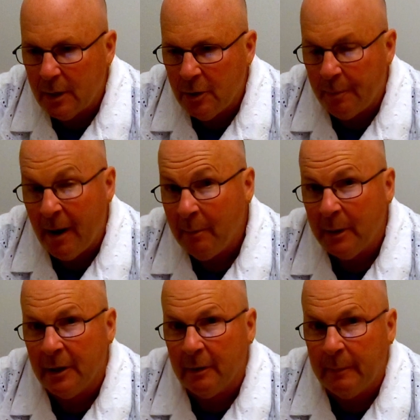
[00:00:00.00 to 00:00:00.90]
You're probably
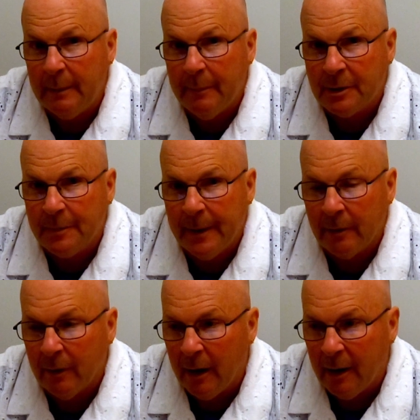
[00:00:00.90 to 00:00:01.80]
going to be much
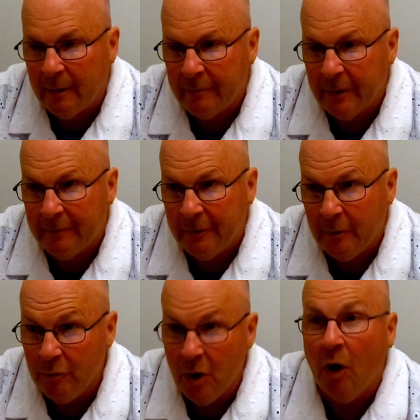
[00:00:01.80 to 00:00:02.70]
better off if you
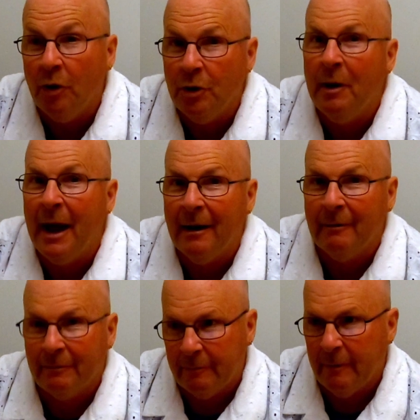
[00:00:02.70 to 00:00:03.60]
know you
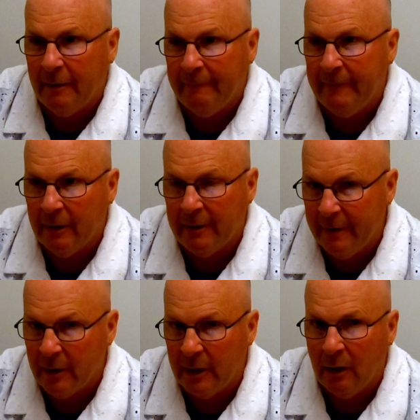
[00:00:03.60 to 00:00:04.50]
have very,
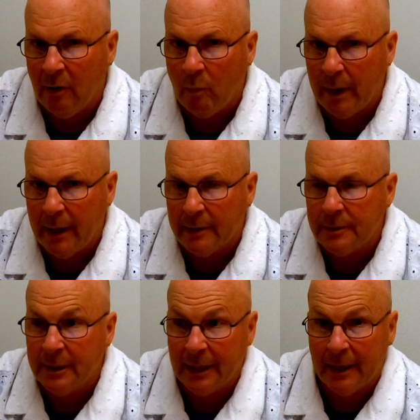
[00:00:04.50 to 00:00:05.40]
very low winds
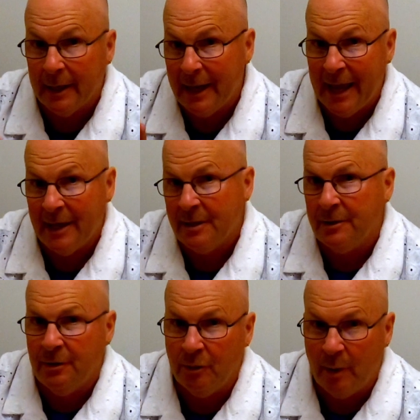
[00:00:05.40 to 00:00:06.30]
to get an
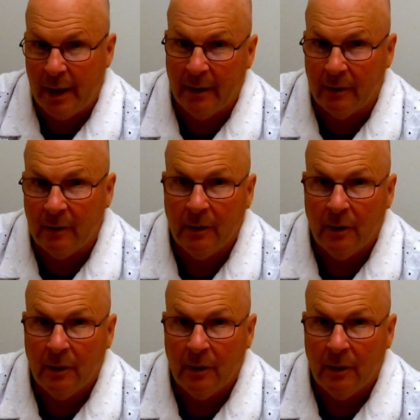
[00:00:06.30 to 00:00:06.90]
SUL,